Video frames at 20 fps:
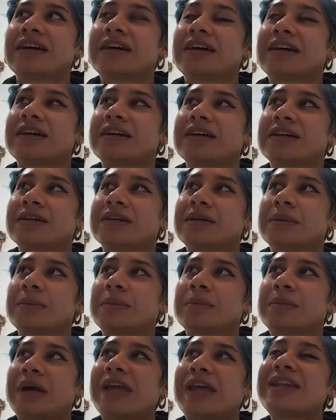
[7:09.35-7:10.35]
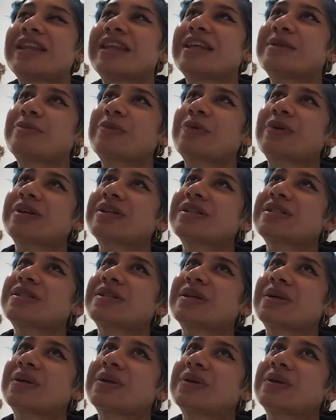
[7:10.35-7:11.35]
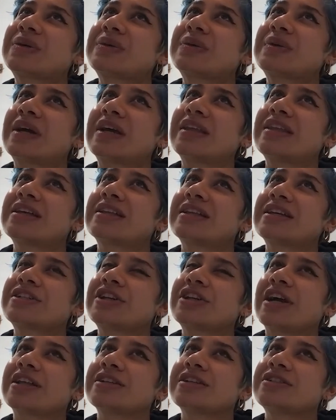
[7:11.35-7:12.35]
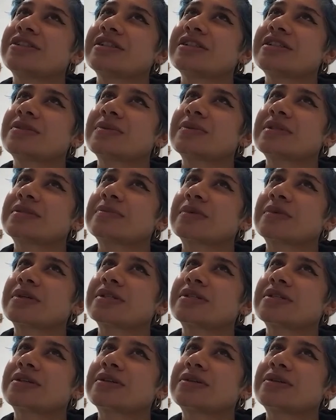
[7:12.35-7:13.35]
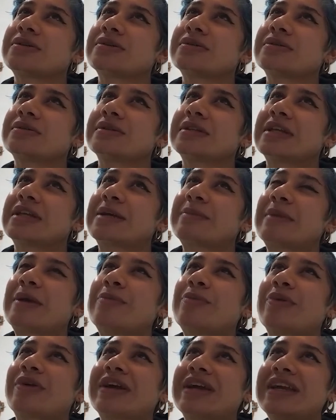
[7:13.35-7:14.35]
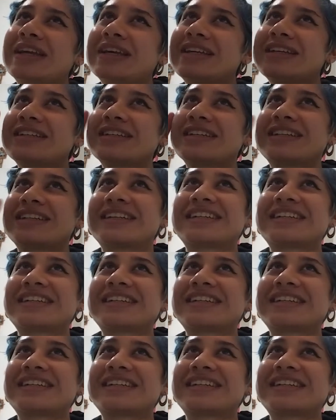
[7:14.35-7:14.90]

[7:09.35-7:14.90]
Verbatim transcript: Um, and then more so, I think like challenges was more so like my brain